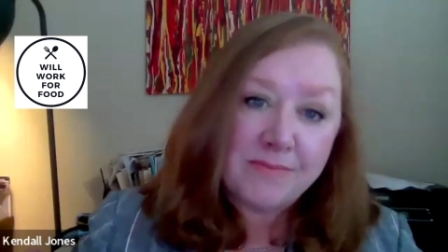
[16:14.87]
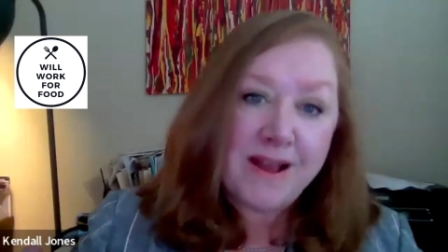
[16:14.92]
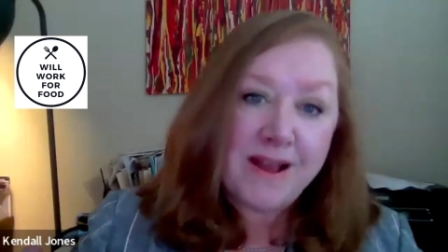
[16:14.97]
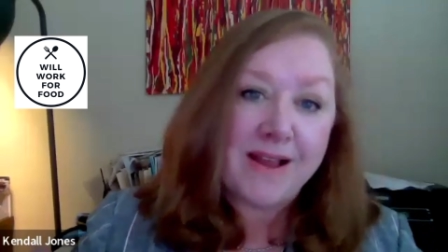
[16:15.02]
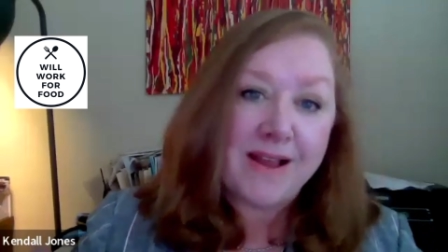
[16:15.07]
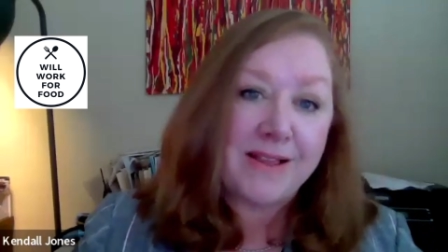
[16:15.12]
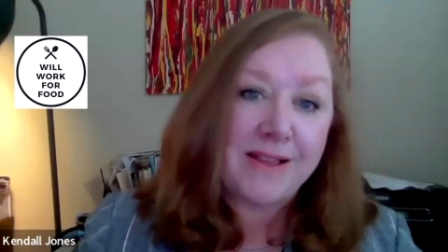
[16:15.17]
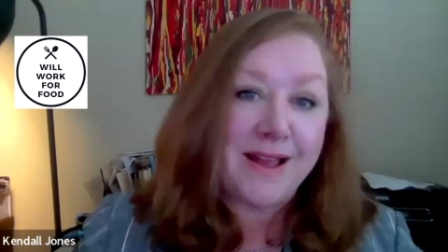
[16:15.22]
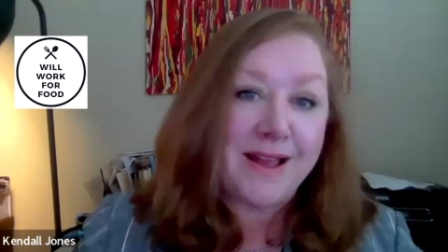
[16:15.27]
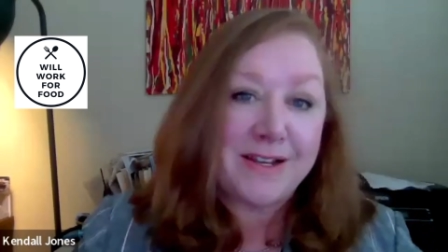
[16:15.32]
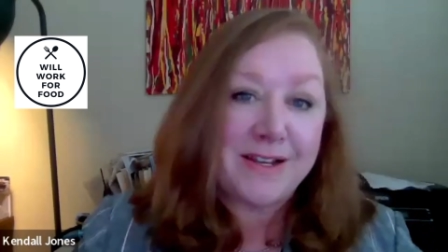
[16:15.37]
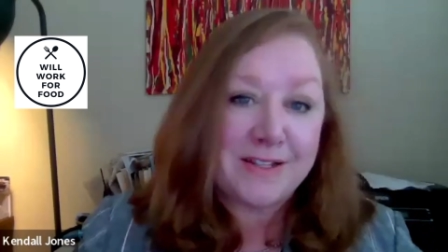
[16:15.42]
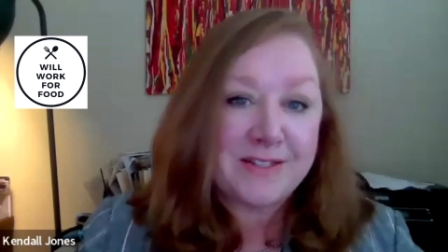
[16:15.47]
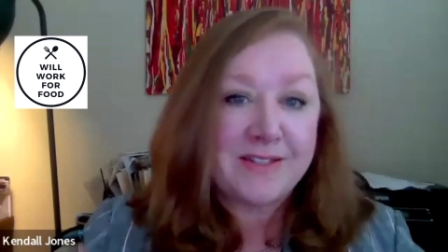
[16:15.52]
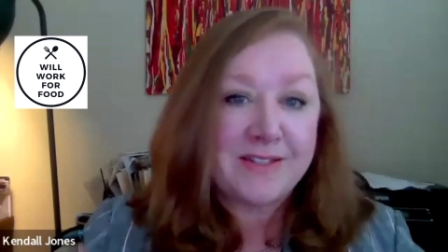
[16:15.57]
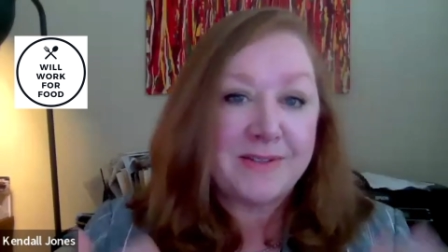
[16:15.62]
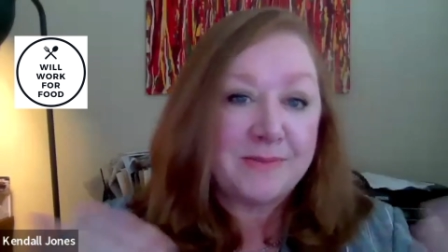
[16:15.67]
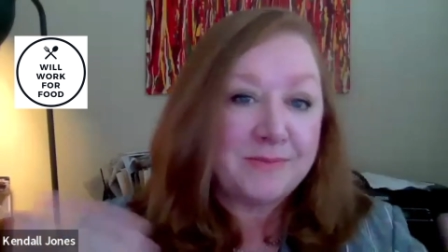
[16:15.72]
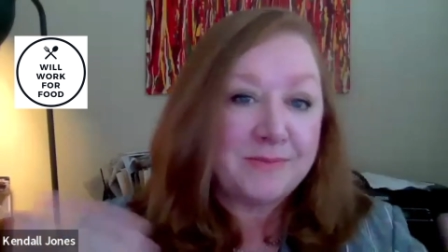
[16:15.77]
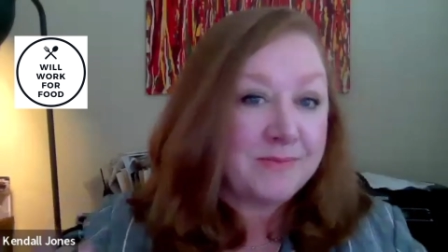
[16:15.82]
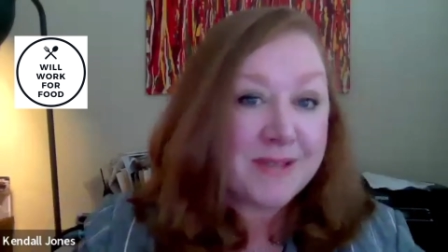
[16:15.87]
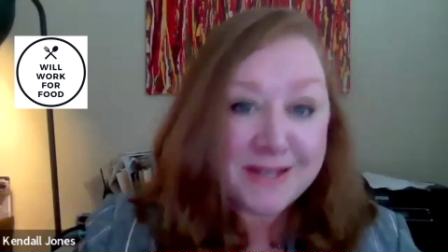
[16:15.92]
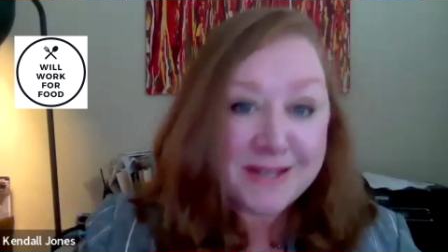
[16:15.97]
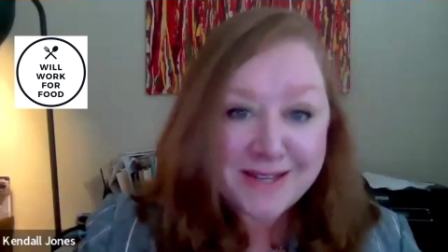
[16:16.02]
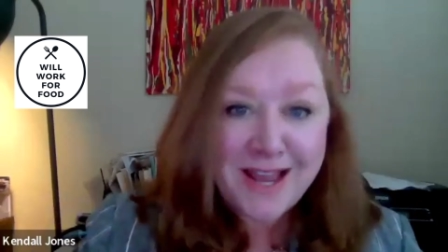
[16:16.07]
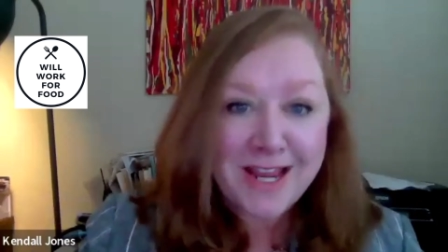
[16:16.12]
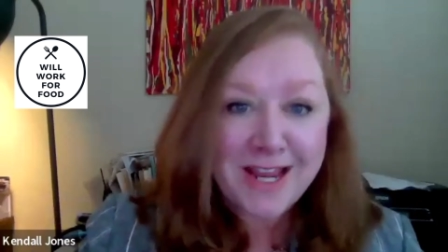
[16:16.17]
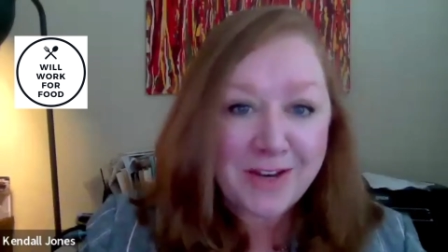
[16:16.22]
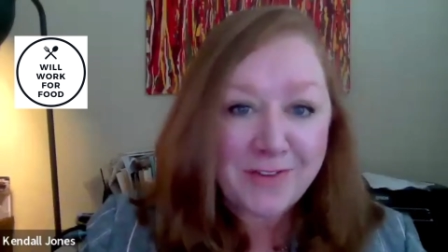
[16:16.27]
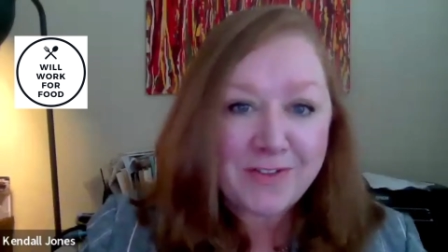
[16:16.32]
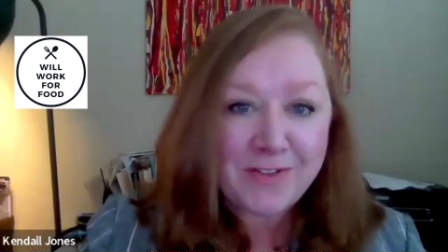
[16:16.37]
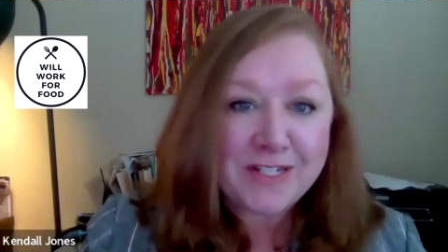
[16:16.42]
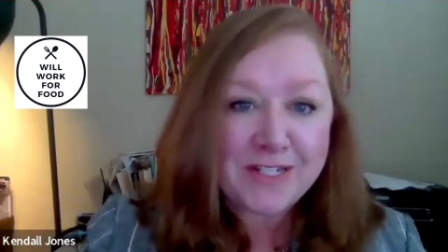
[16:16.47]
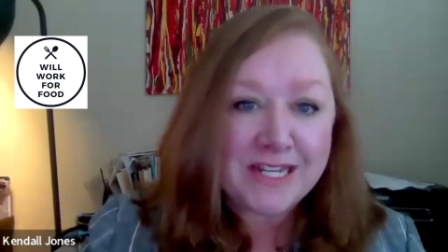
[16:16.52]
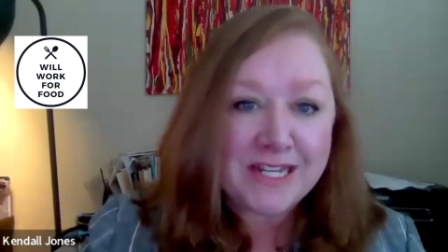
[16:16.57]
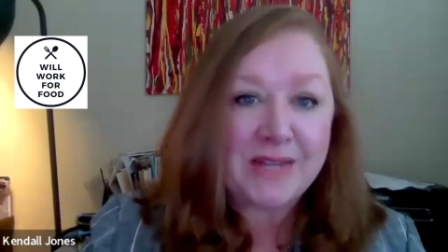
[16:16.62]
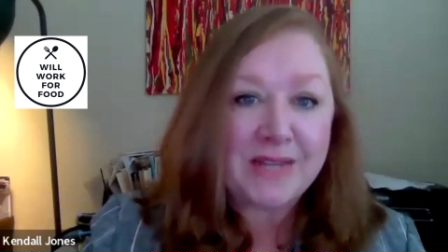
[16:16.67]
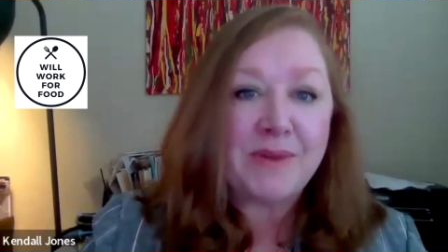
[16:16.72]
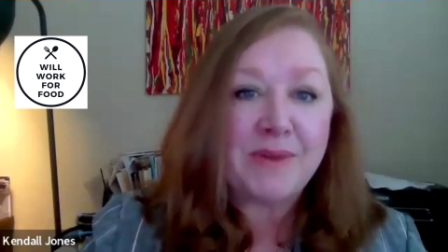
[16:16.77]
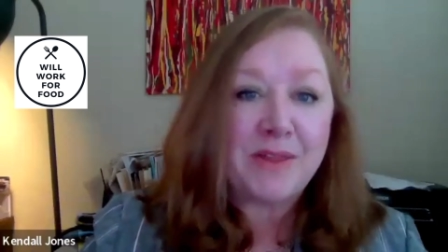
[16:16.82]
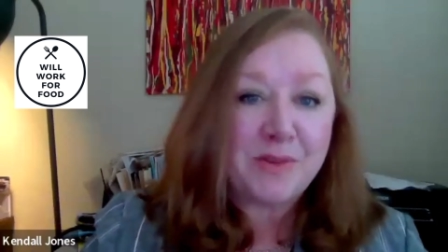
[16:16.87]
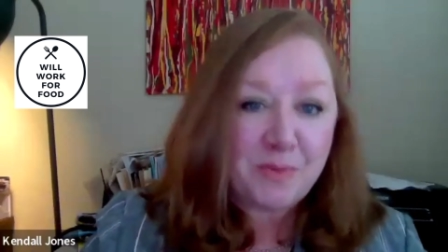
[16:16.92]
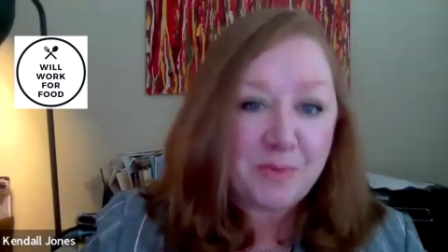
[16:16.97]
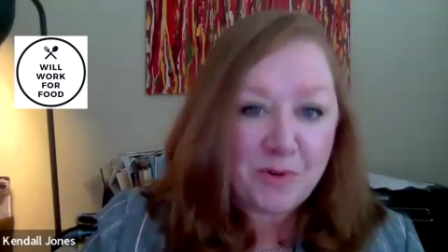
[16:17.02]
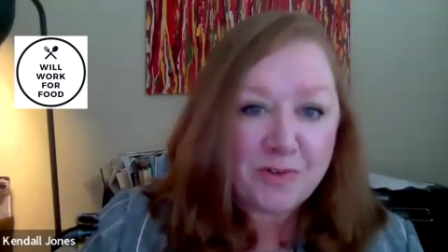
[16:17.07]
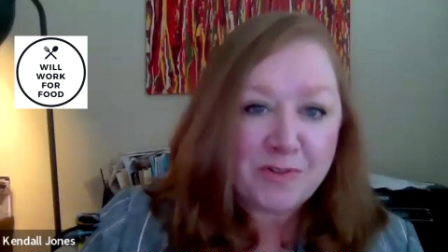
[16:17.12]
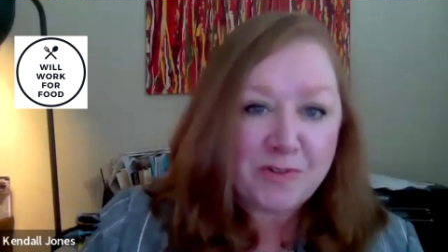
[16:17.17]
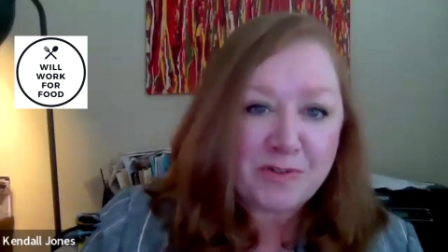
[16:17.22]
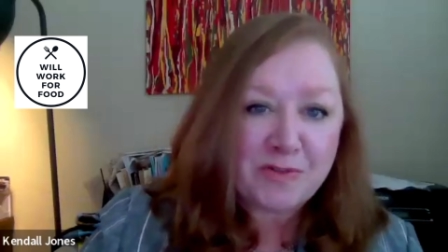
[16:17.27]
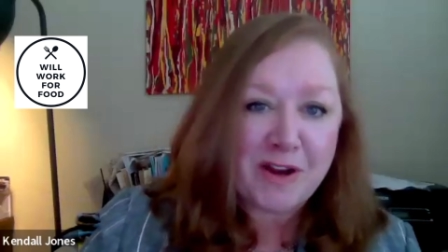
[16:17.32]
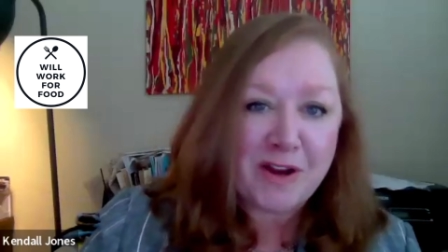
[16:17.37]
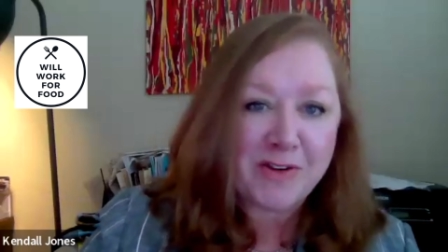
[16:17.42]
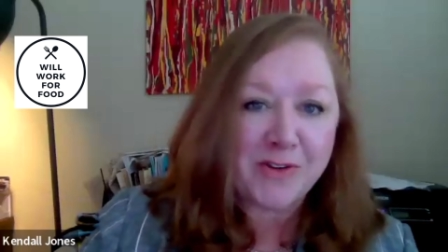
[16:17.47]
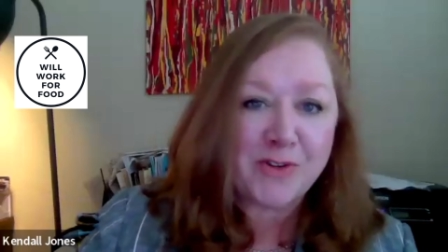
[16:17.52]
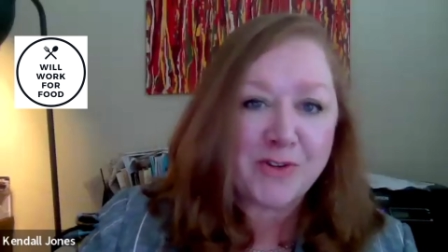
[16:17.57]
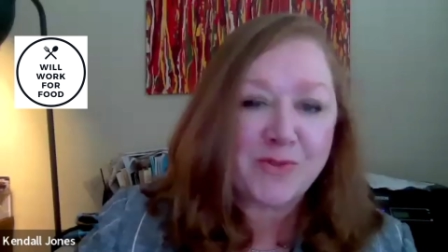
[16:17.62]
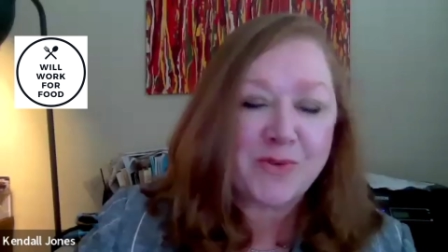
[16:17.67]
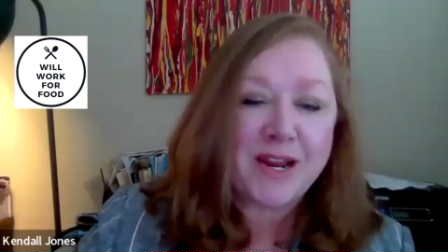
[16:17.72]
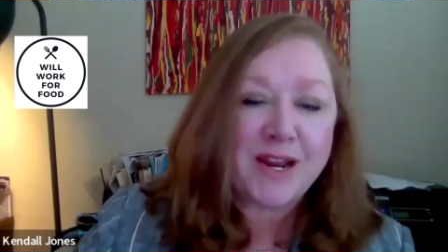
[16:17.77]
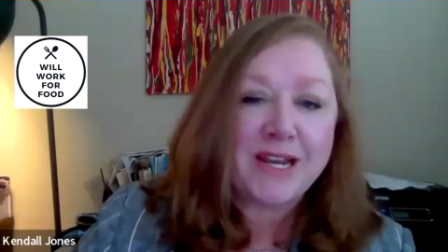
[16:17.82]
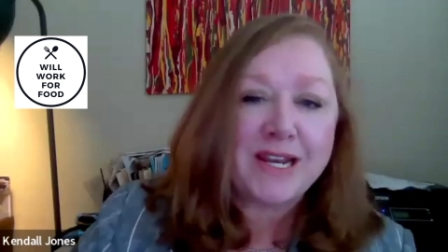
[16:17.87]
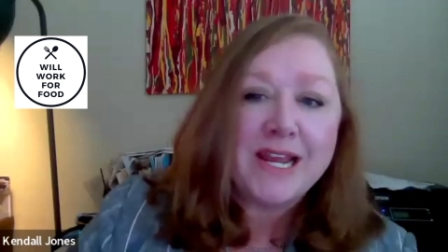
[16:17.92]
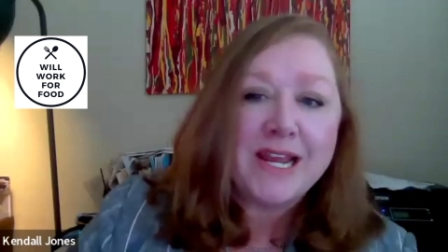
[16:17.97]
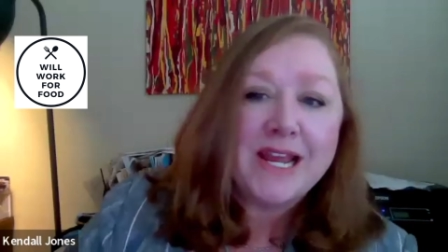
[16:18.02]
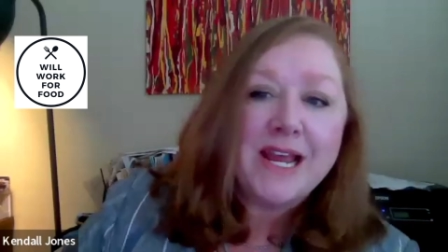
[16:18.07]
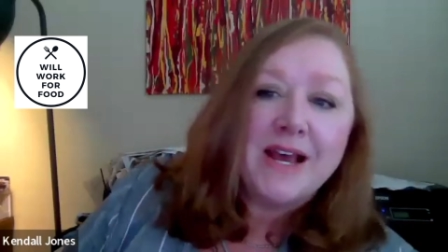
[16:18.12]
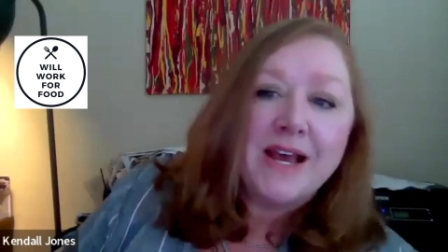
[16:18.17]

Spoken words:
client is the executive team and the board of directors, right?